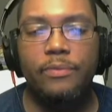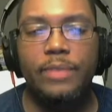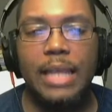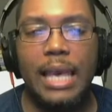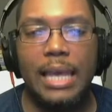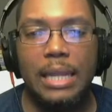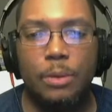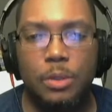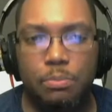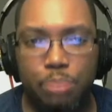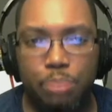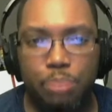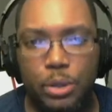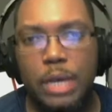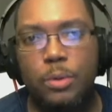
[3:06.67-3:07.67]
And it was
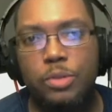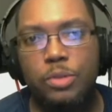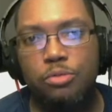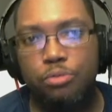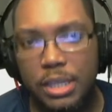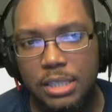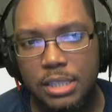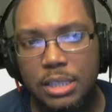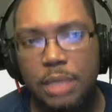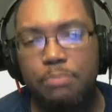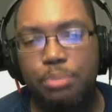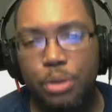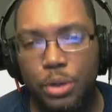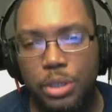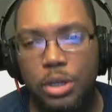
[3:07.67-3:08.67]
recently
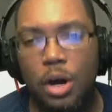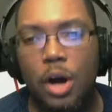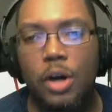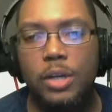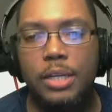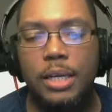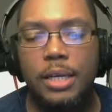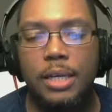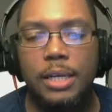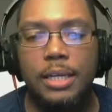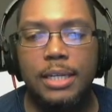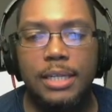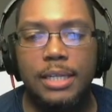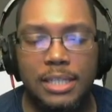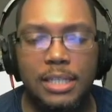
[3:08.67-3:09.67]
put on
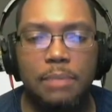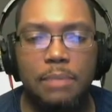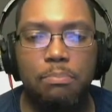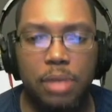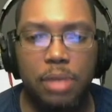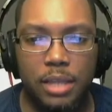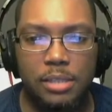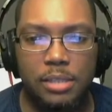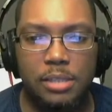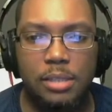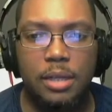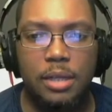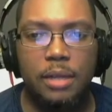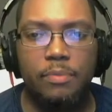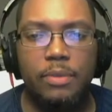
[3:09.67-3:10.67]
Disney Plus,
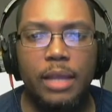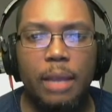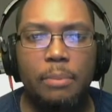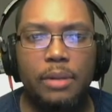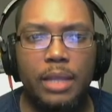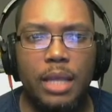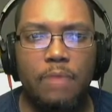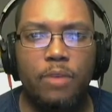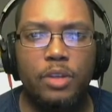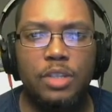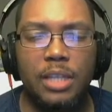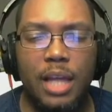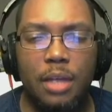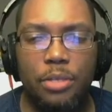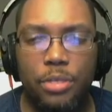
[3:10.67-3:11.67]
I believe on
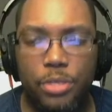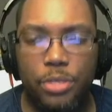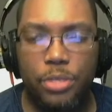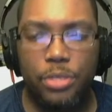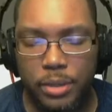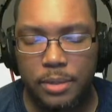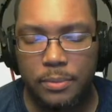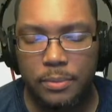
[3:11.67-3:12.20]
July 3rd,